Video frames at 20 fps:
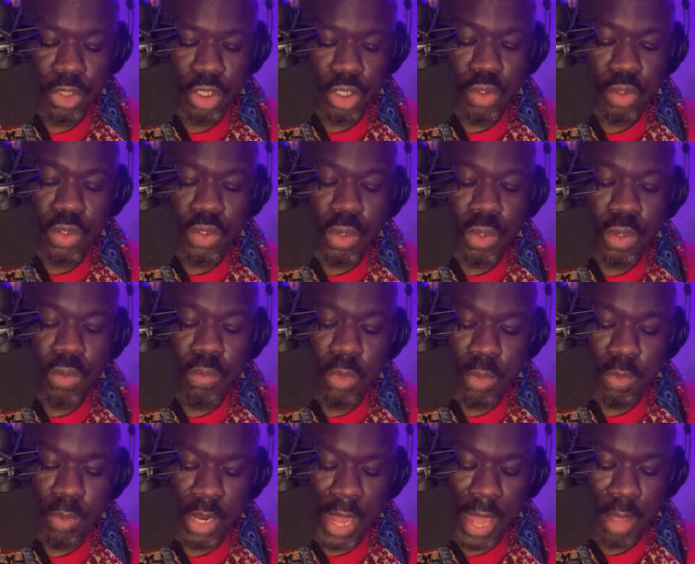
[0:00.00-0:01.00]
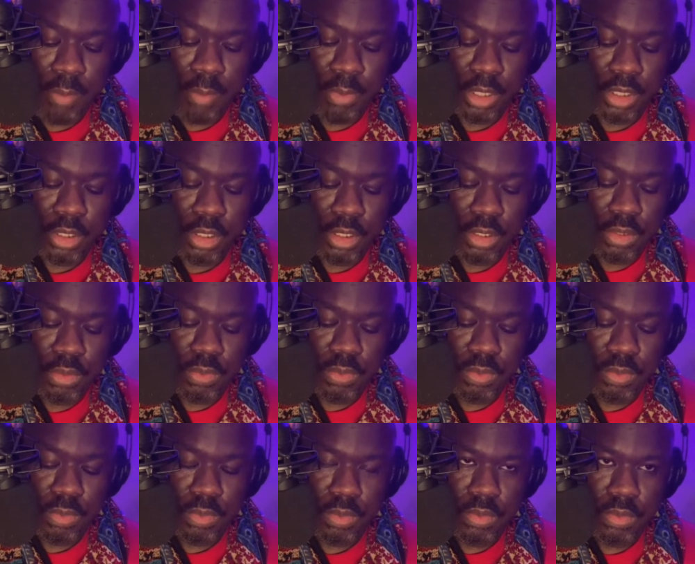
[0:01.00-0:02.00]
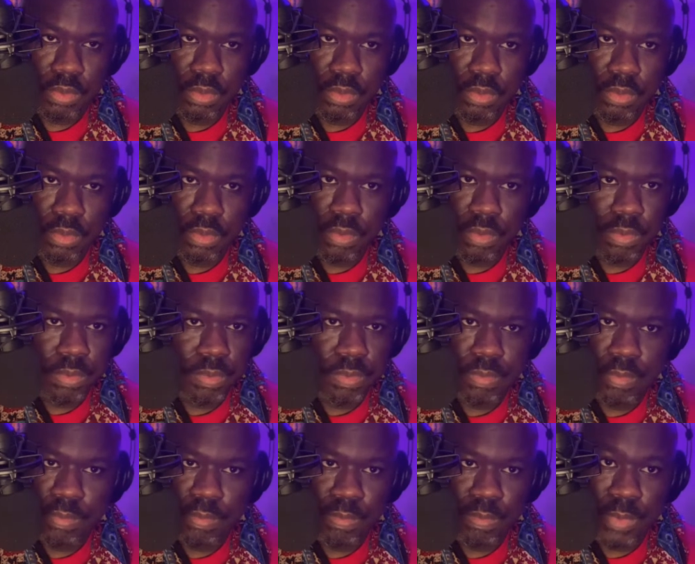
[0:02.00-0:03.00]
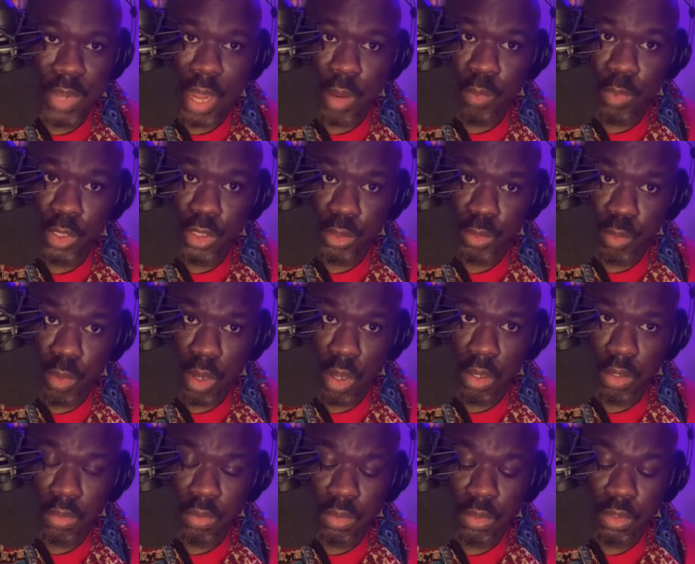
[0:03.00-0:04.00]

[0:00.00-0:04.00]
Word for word: You told me what happened to you, not what you want.